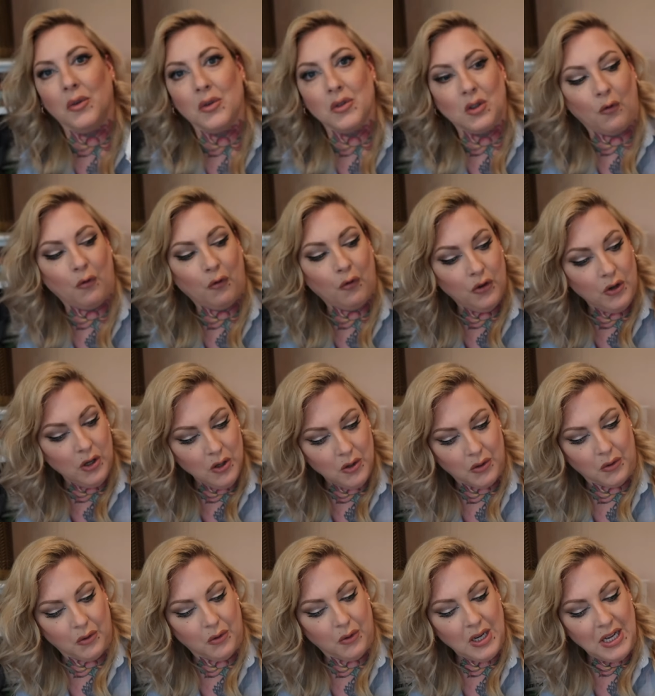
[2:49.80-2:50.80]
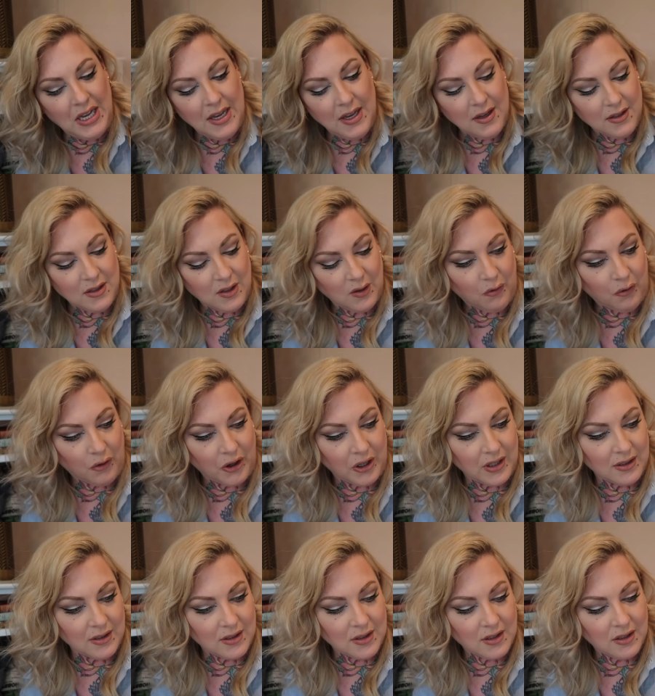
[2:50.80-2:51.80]
there's a few
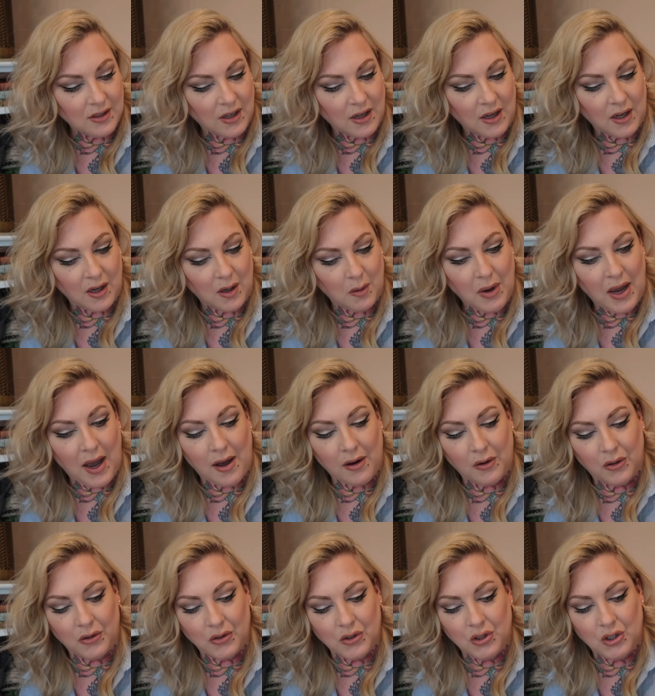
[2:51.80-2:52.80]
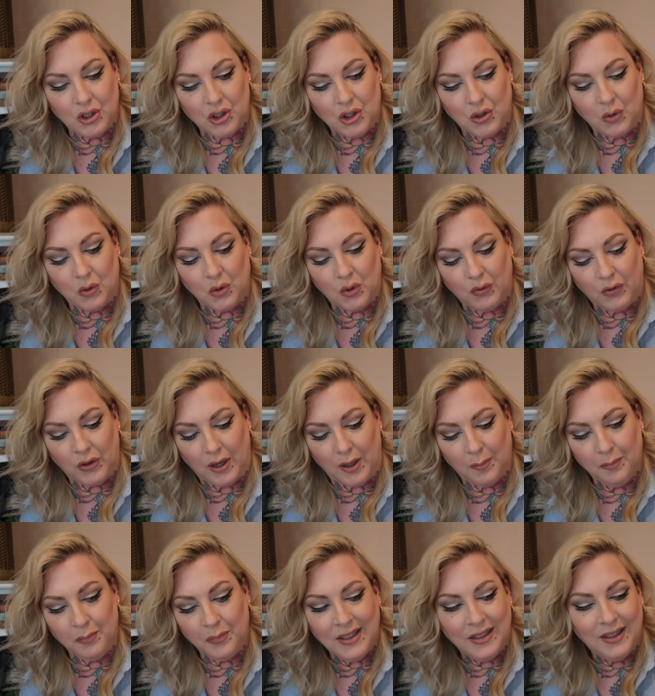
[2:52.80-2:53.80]
different uh, patterns to choose
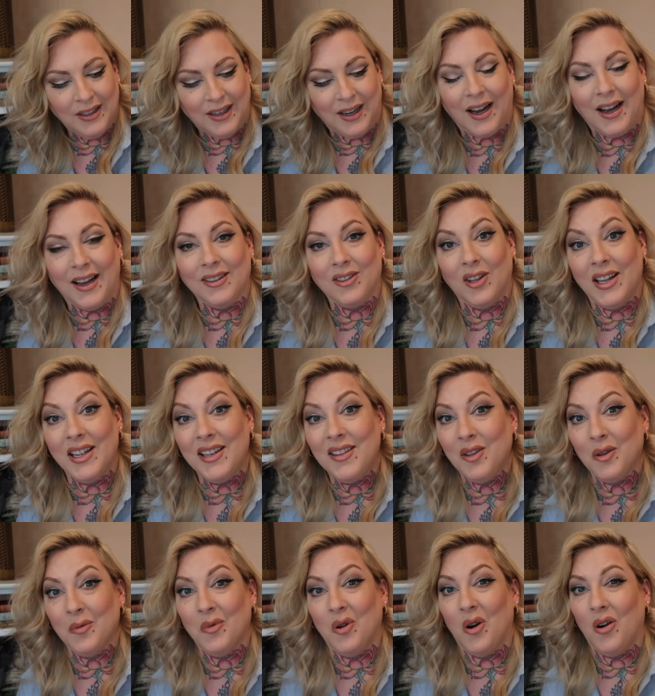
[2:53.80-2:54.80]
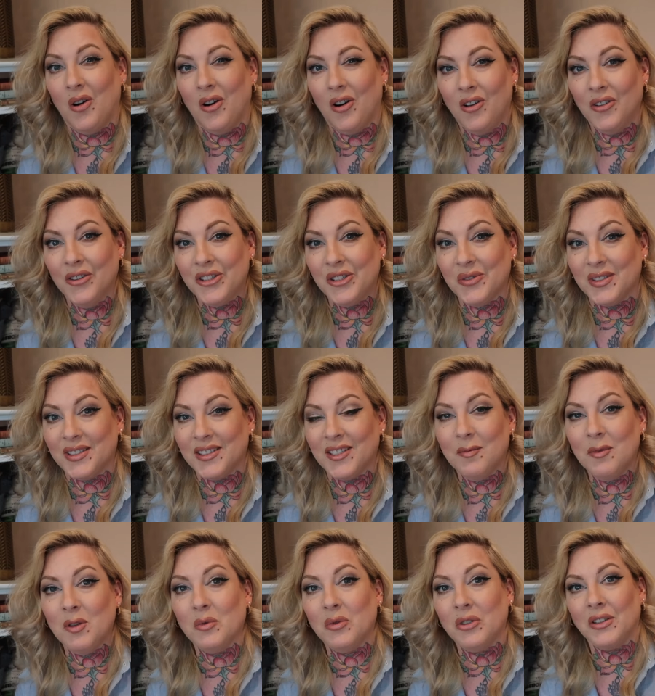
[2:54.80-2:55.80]
from. I like them all, so it's
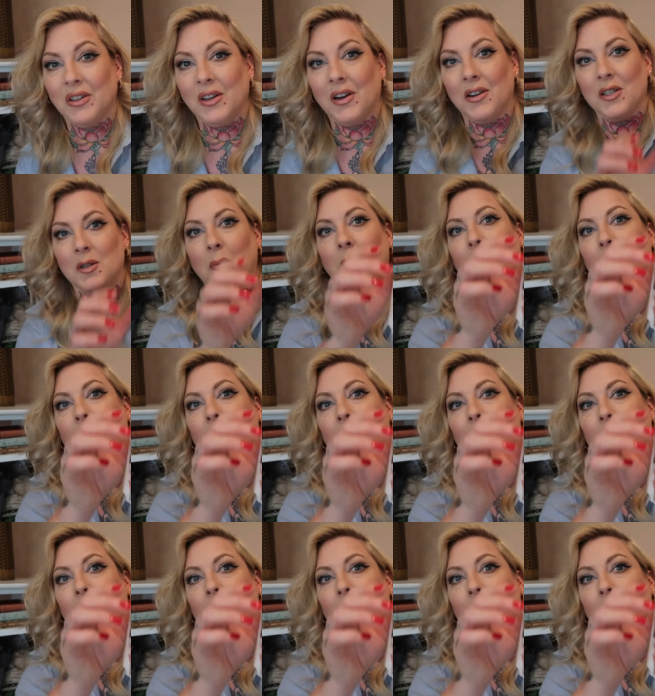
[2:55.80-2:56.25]
gonna be really hard to